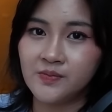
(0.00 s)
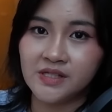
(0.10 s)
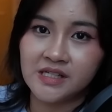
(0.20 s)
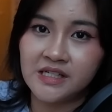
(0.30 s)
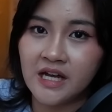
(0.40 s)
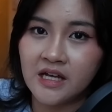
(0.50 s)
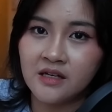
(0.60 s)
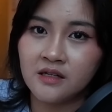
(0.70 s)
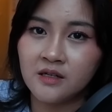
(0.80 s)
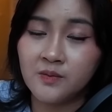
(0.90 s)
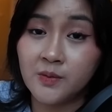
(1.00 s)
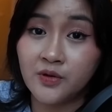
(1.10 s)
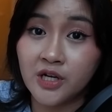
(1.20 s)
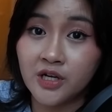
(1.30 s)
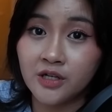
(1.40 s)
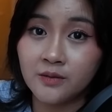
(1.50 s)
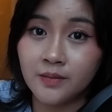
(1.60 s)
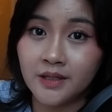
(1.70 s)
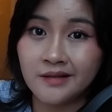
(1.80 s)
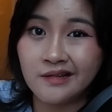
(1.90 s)
busy day, it'd be pretty good,
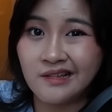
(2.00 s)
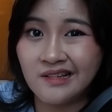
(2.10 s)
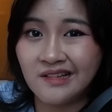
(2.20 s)
but uh,